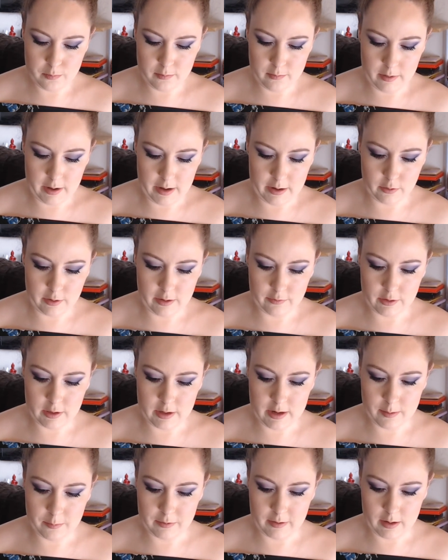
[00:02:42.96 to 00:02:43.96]
I don't have the
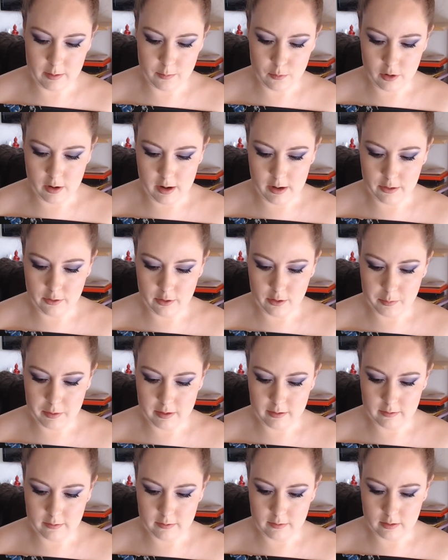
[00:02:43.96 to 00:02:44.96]
names anymore either
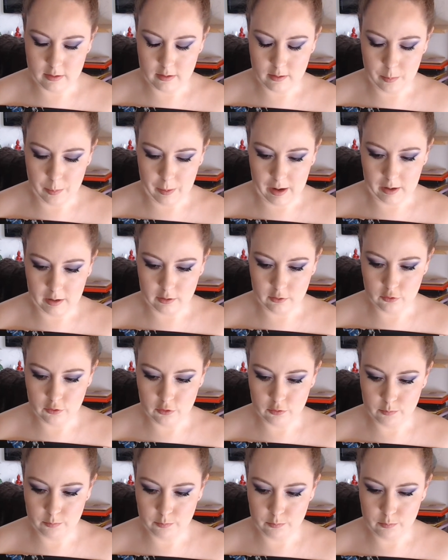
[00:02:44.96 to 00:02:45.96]
because the
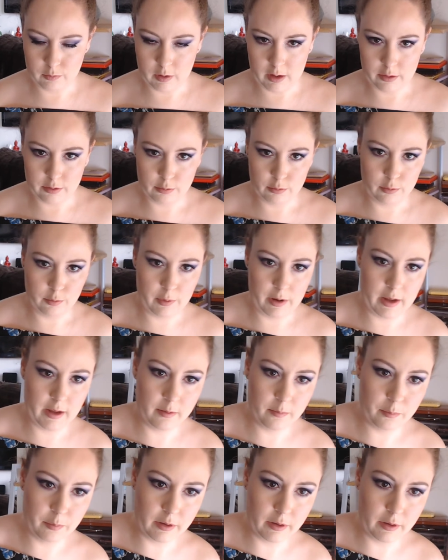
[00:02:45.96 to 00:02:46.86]
package I threw away.